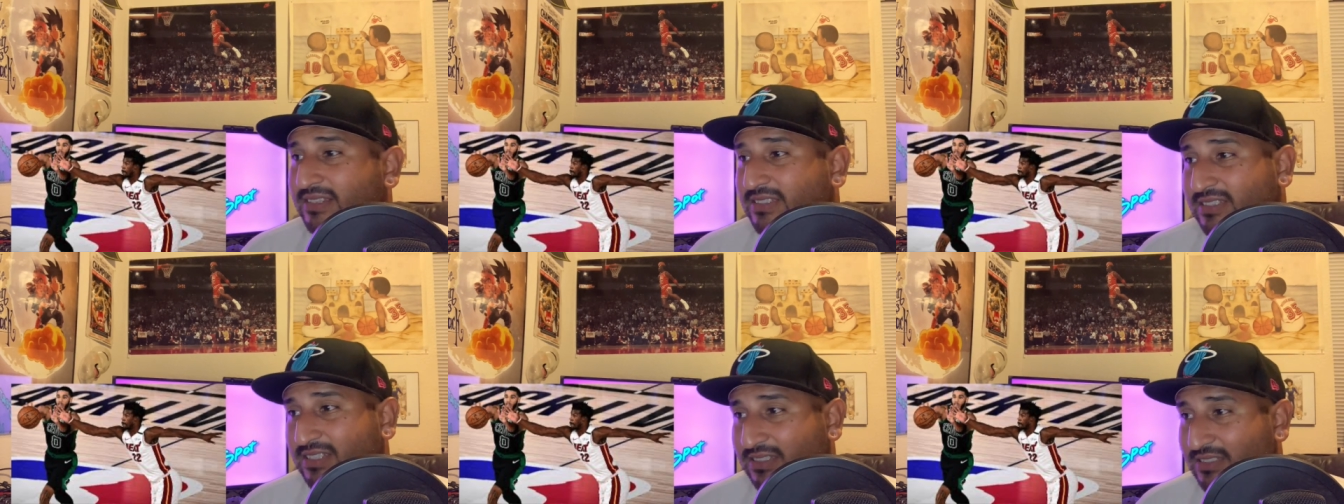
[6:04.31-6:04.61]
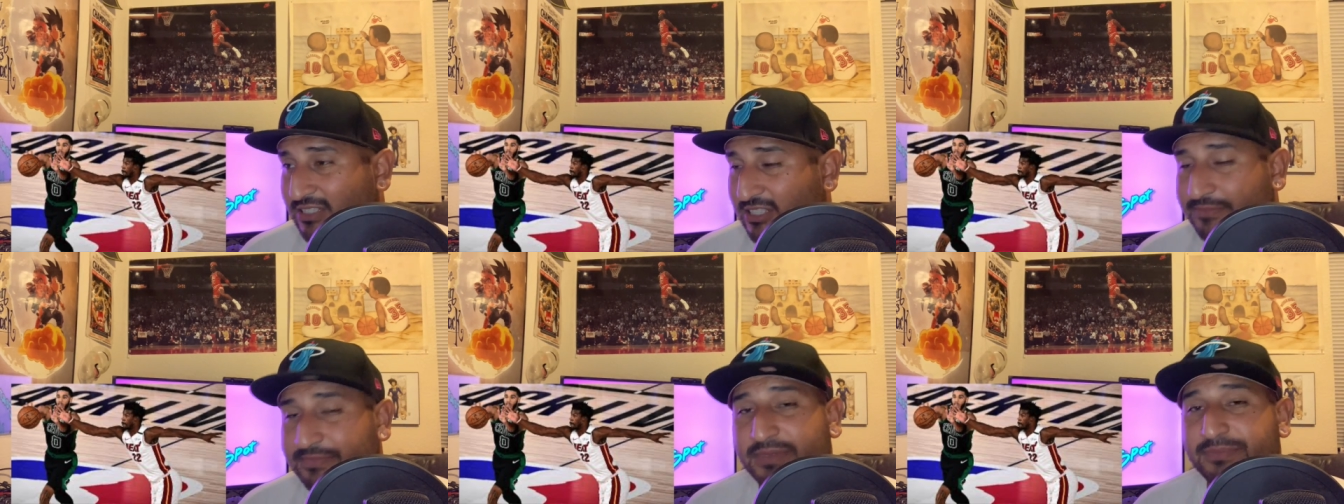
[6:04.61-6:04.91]
The
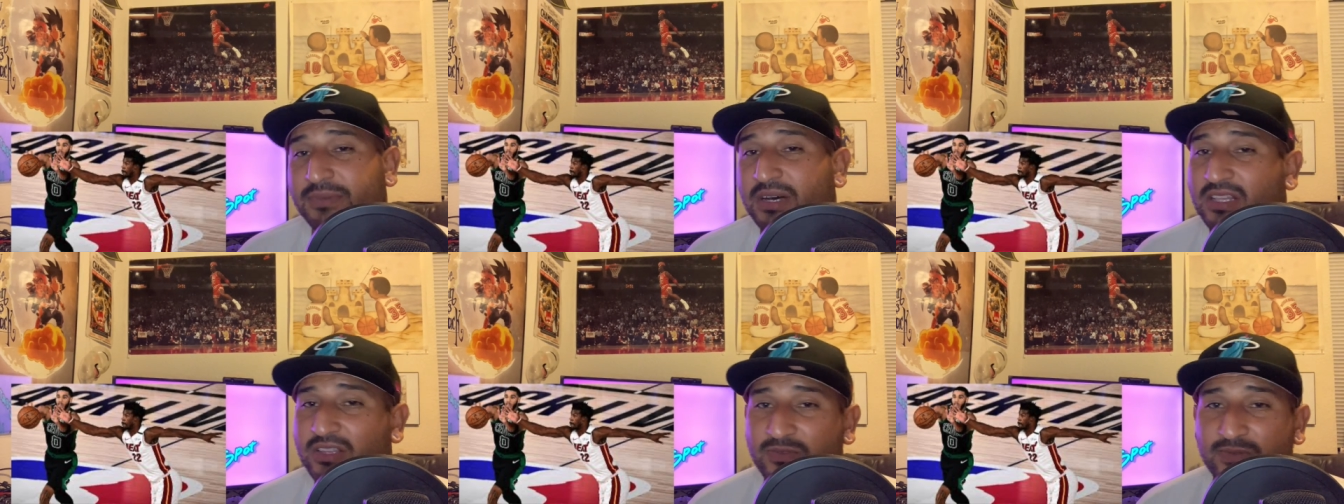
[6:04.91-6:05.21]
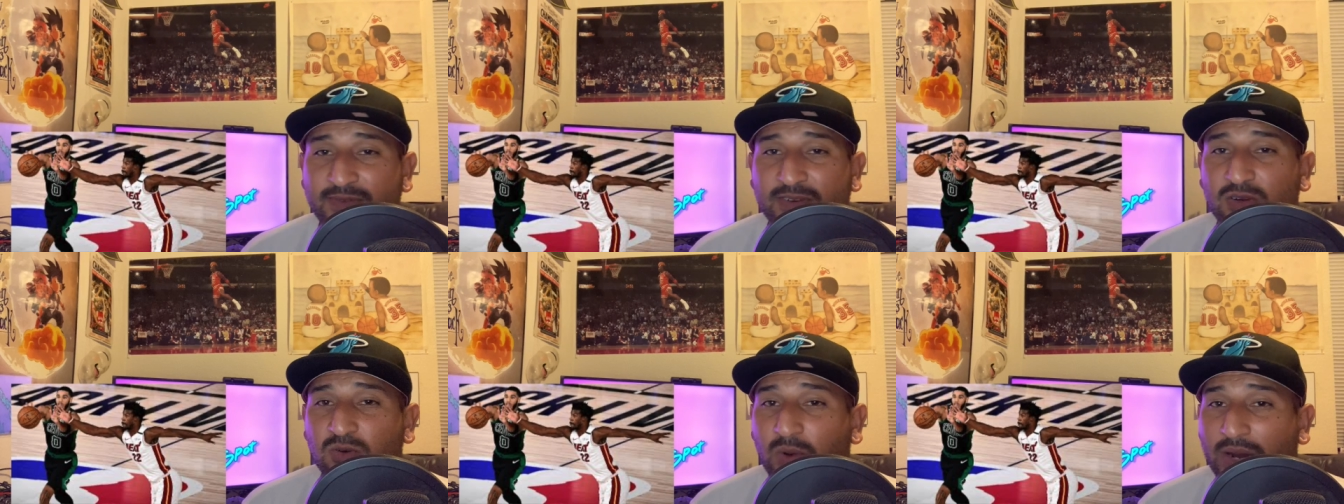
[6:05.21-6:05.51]
Jimmy Butler we
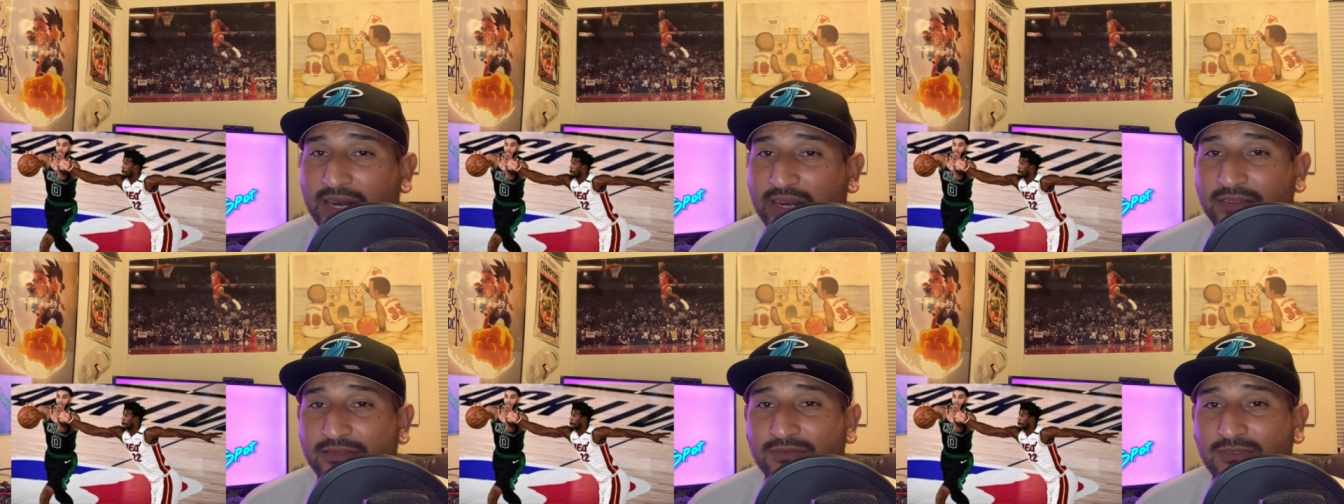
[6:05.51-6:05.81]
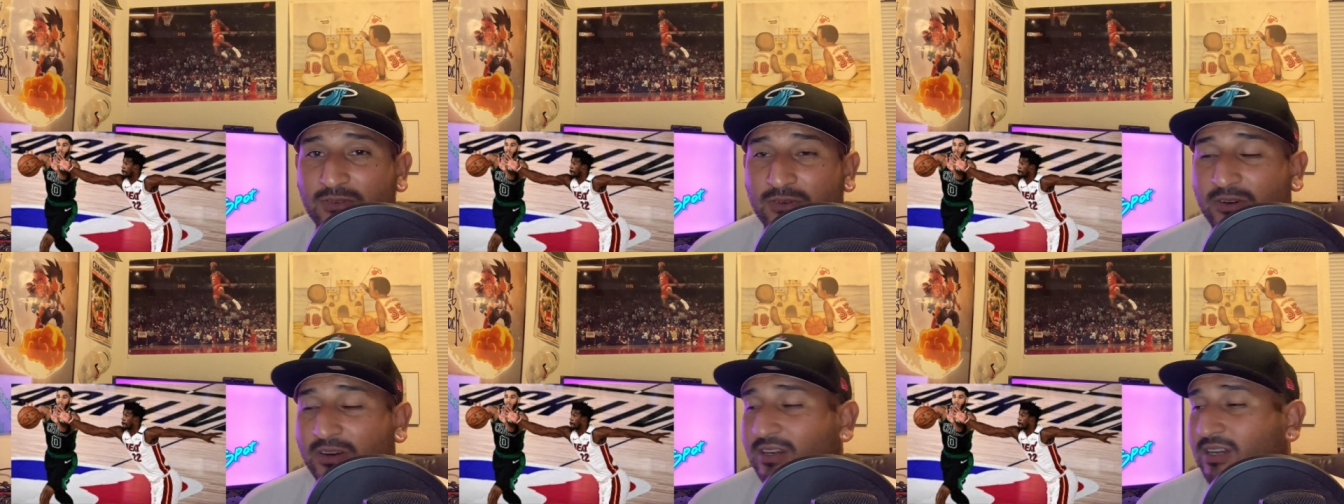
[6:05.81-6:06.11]
were waiting
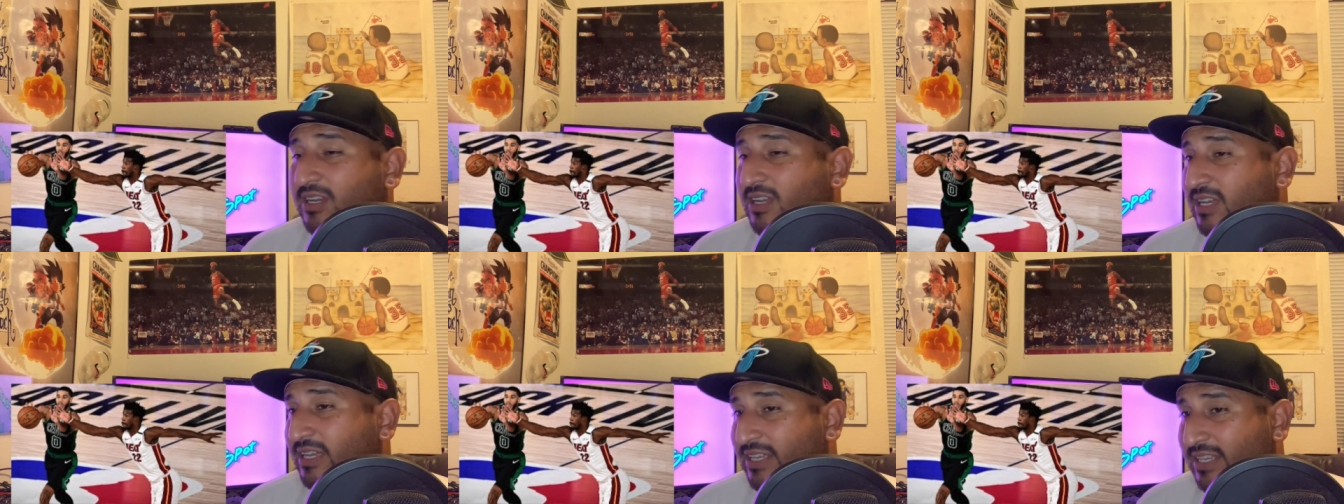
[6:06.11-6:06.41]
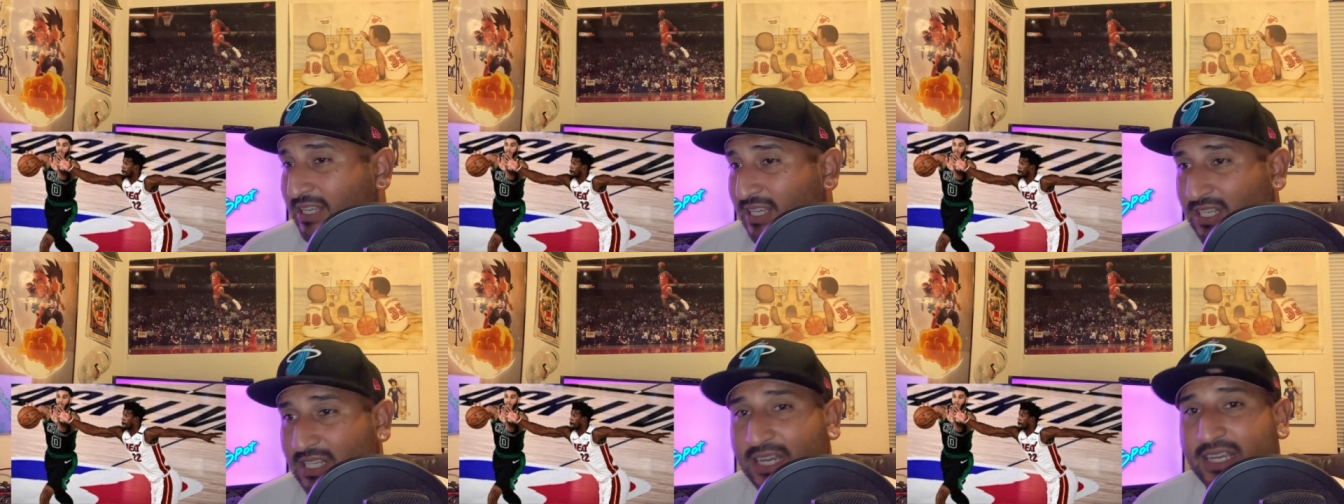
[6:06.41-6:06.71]
for,
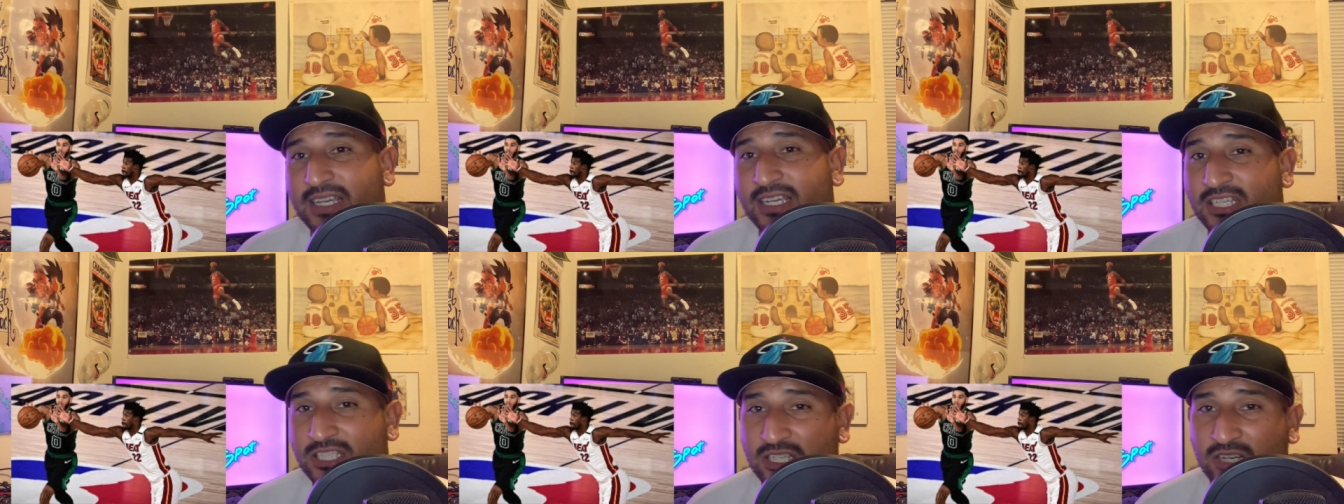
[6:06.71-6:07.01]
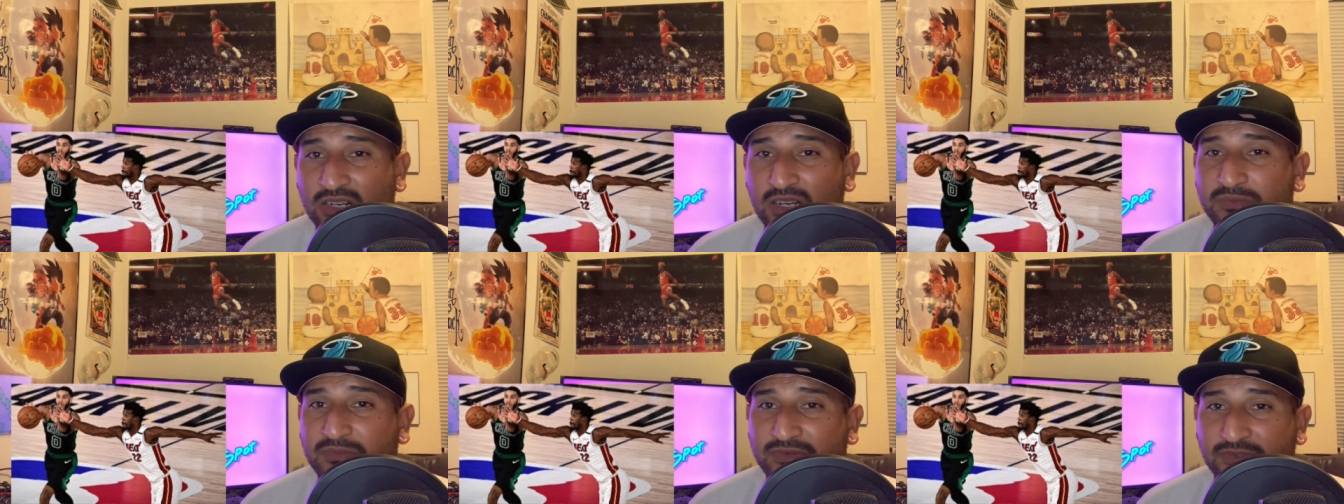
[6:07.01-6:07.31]
he showed
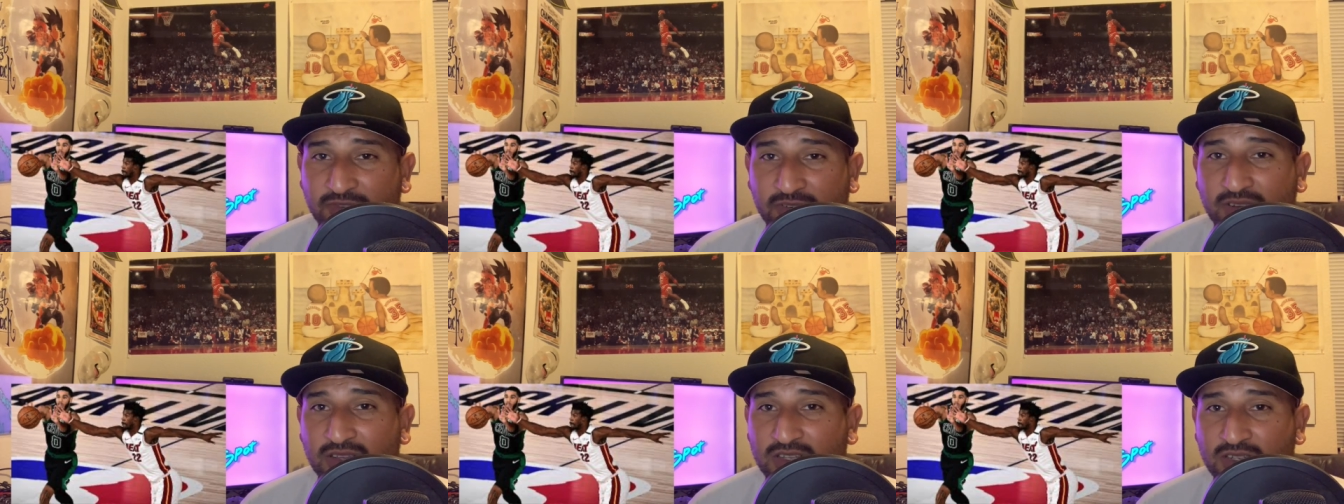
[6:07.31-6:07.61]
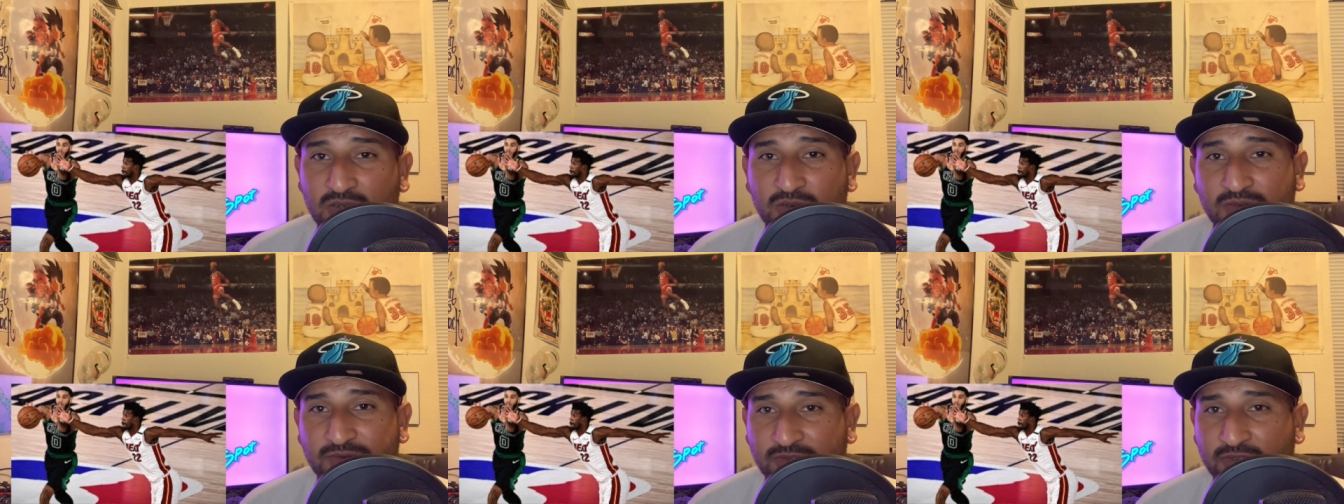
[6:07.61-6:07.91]
up
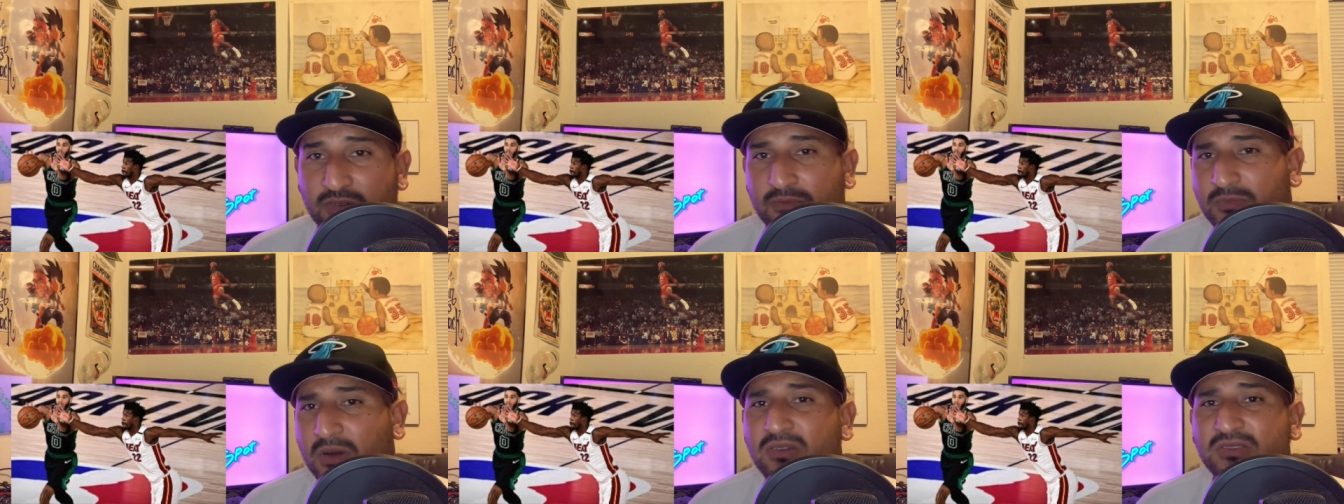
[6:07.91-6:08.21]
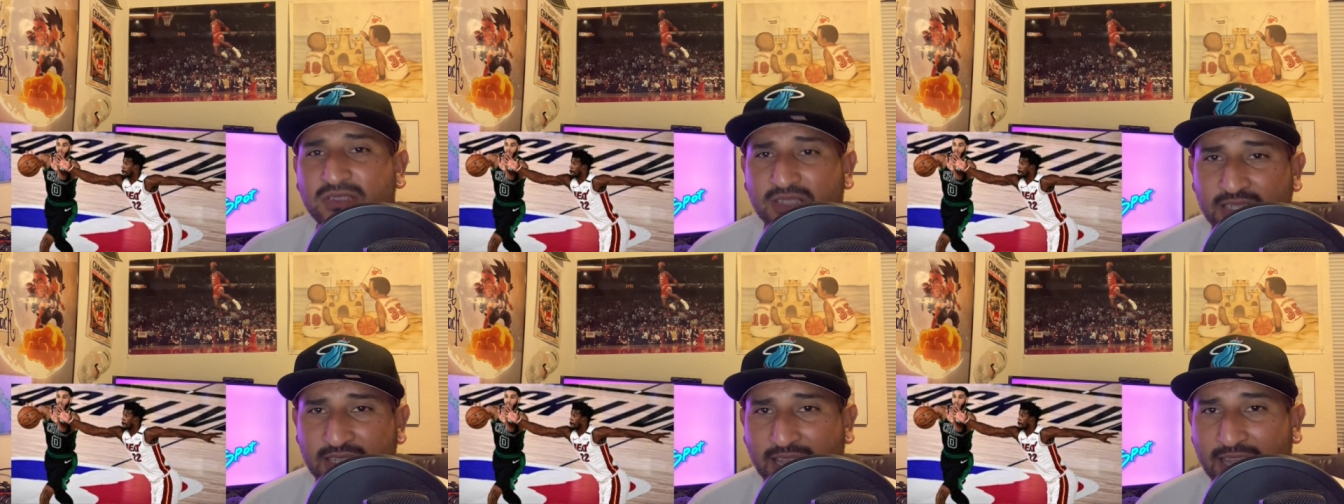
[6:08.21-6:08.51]
for most of
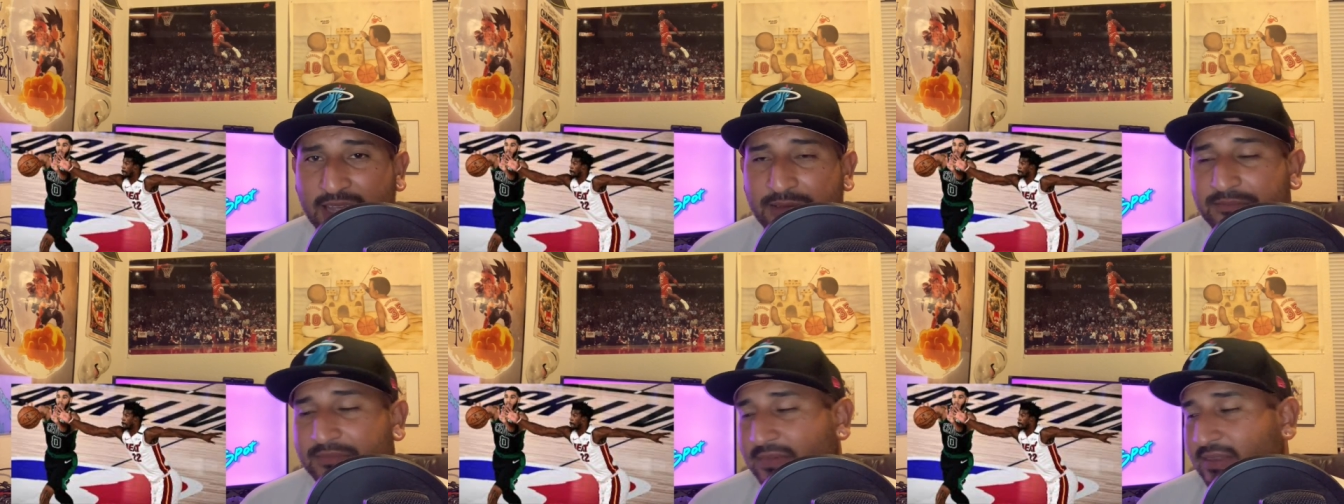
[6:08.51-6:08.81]
the game.